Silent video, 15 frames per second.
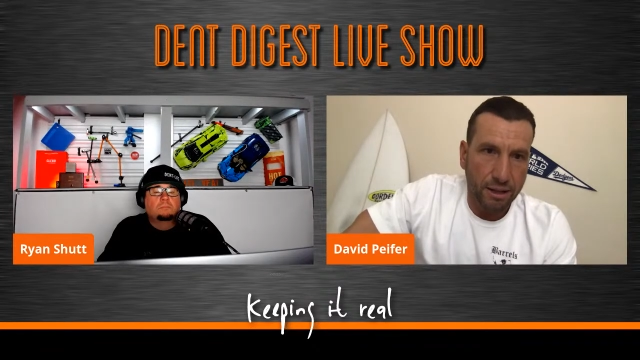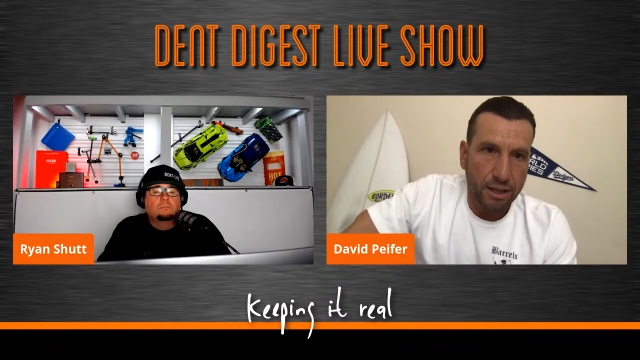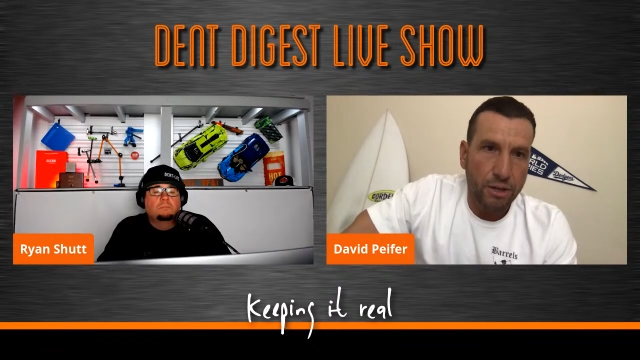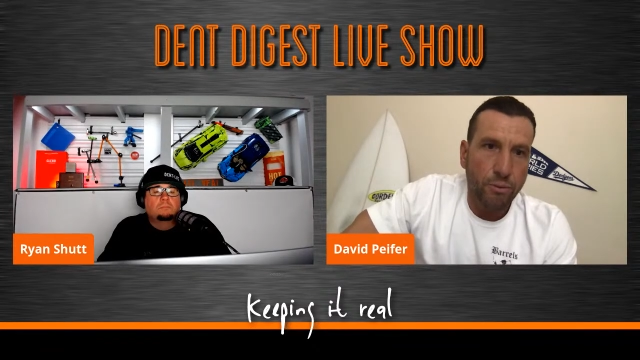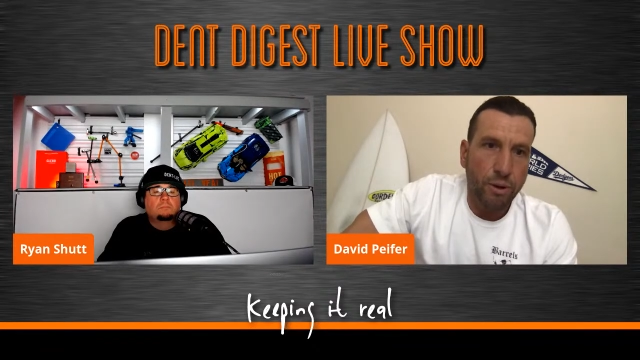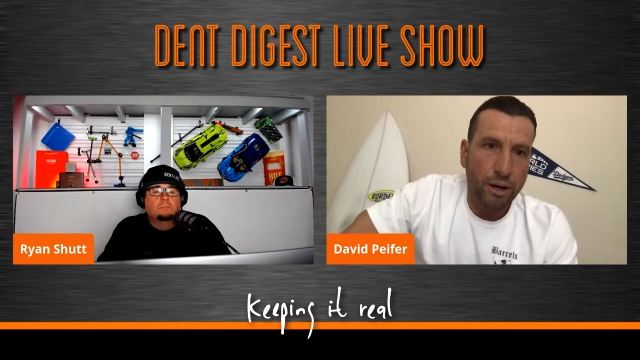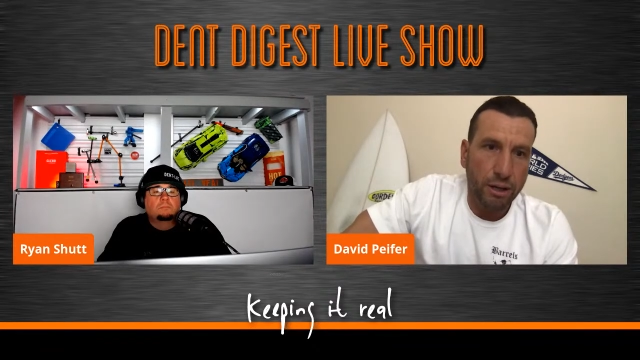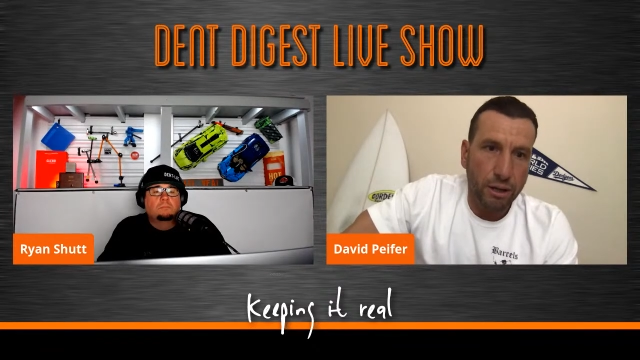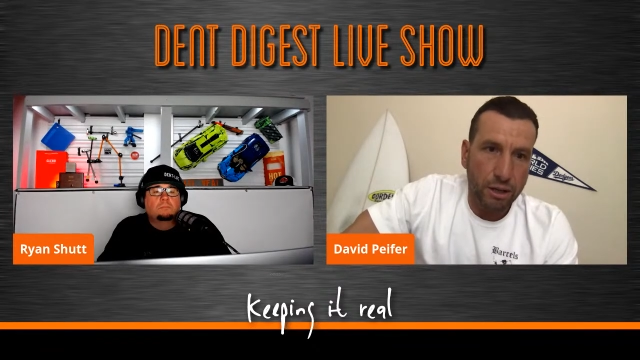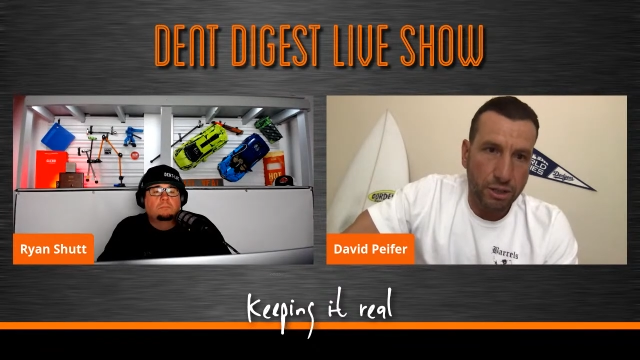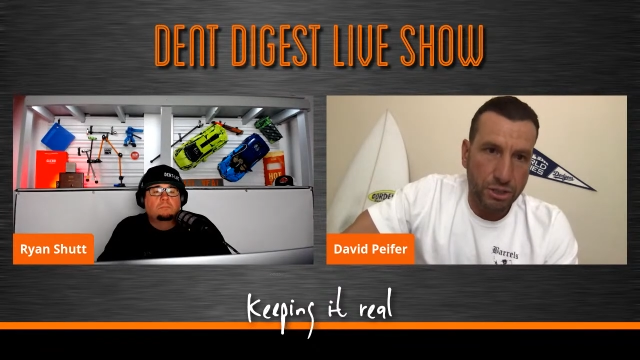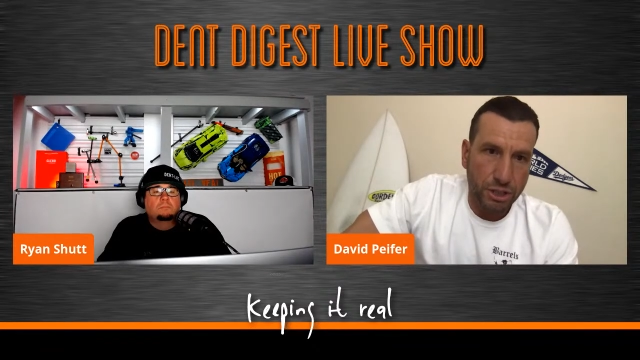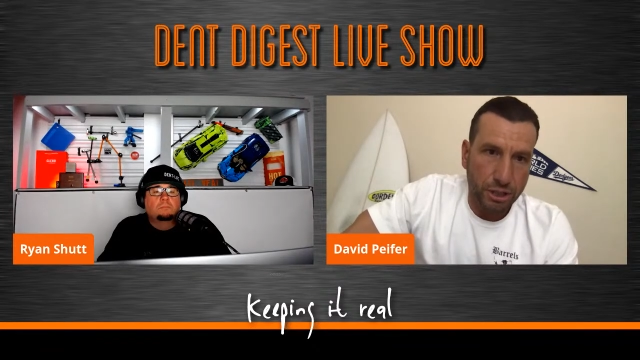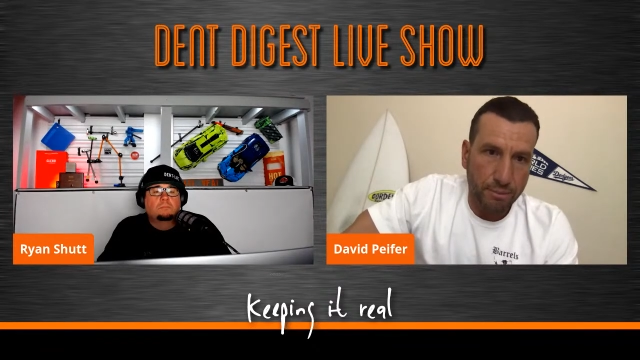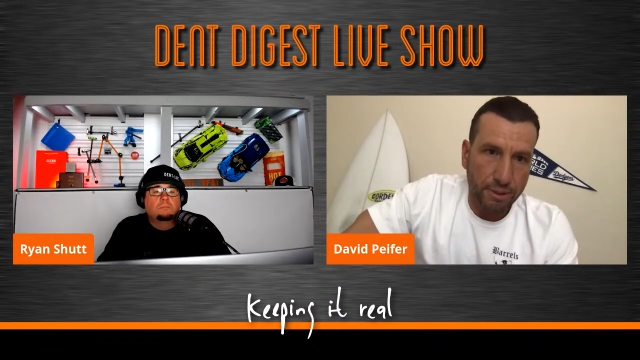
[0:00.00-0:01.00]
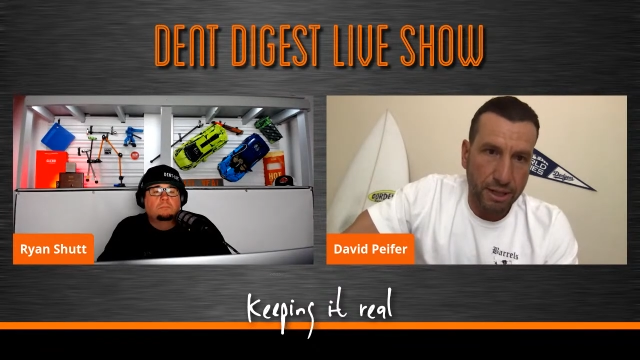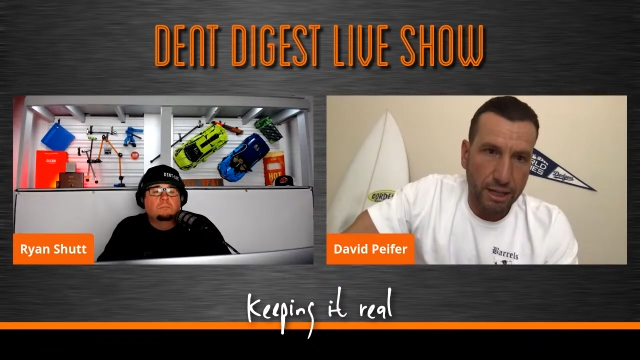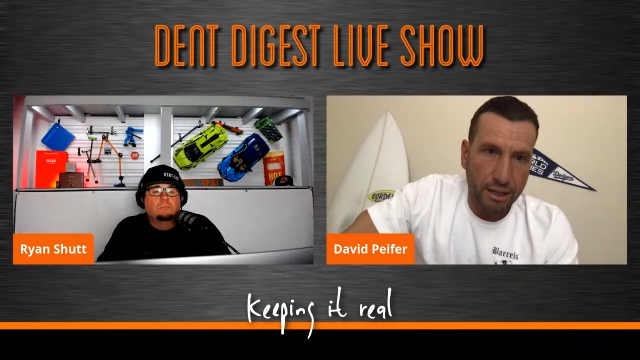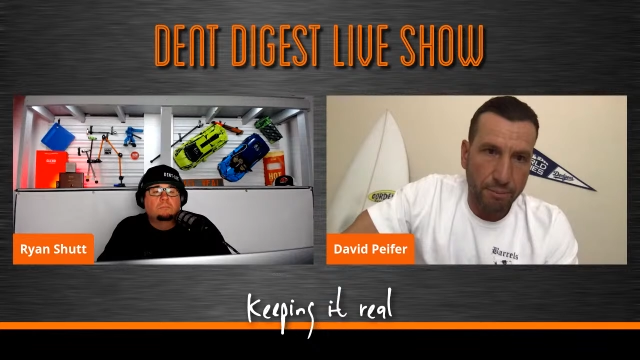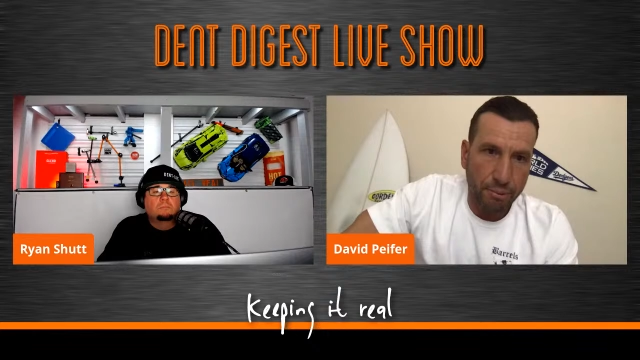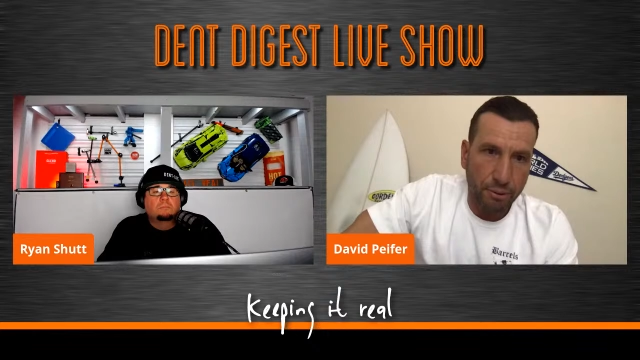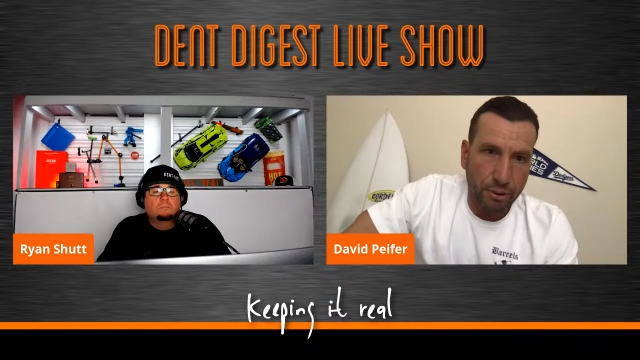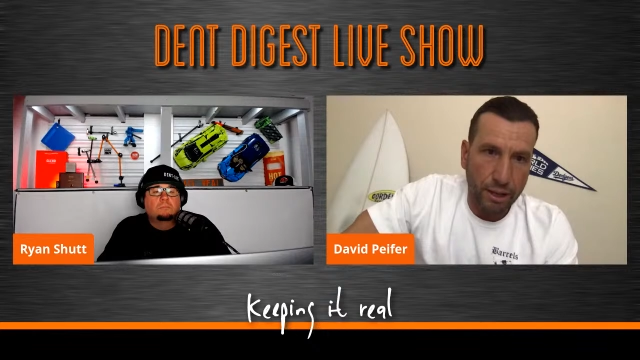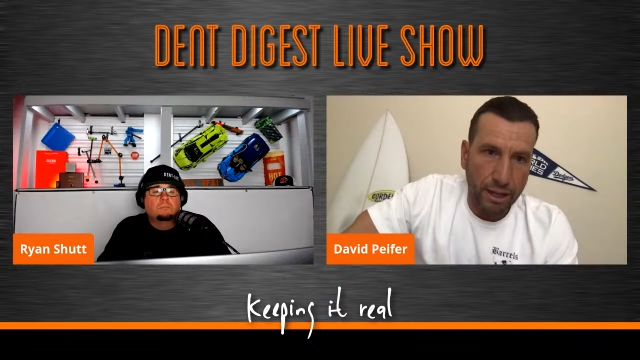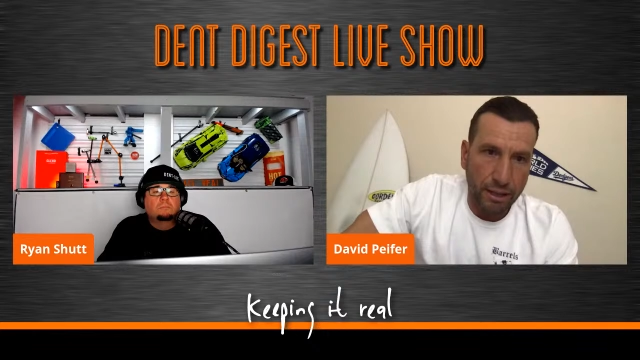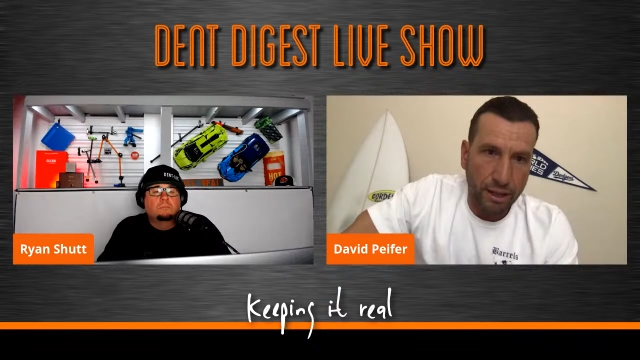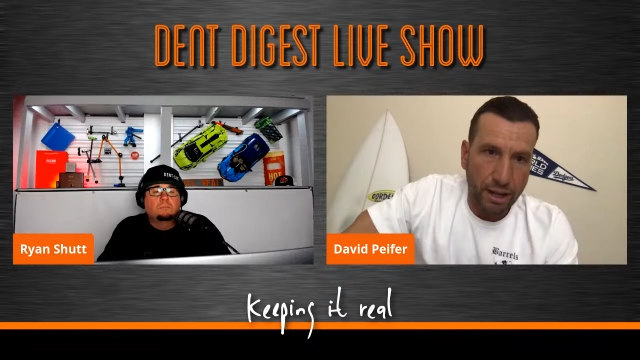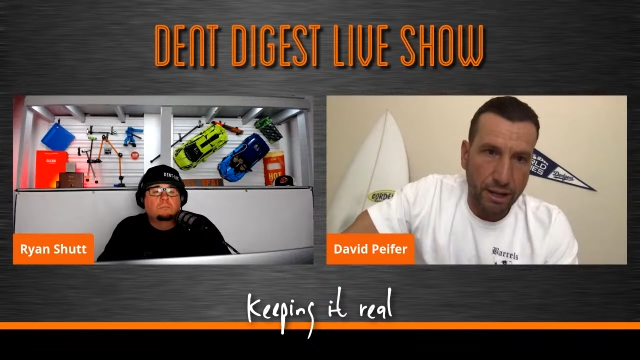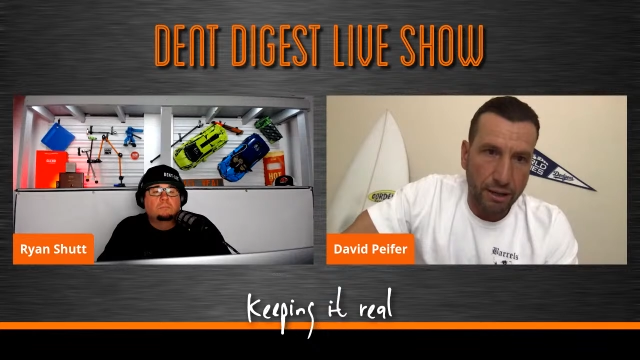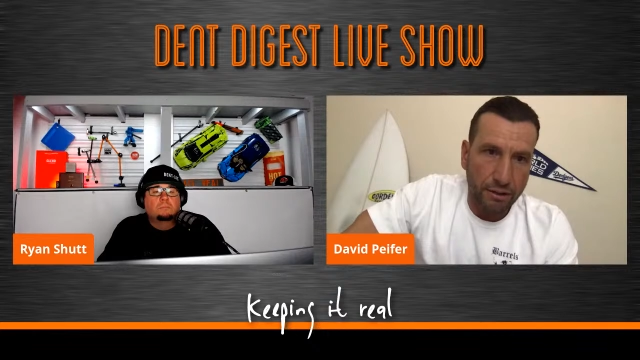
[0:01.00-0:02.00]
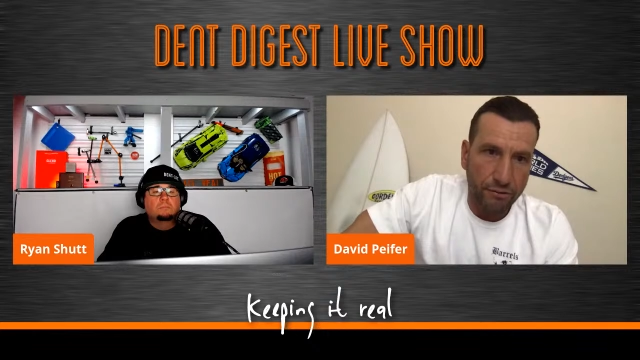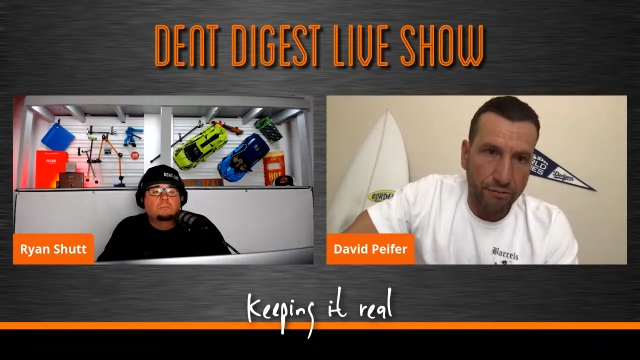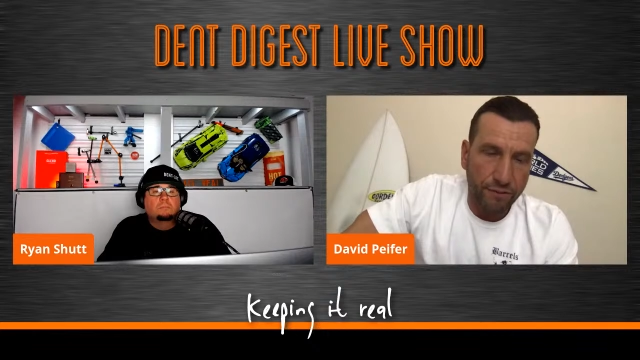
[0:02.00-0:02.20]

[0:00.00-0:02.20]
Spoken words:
you want to go to Germany and pull headliners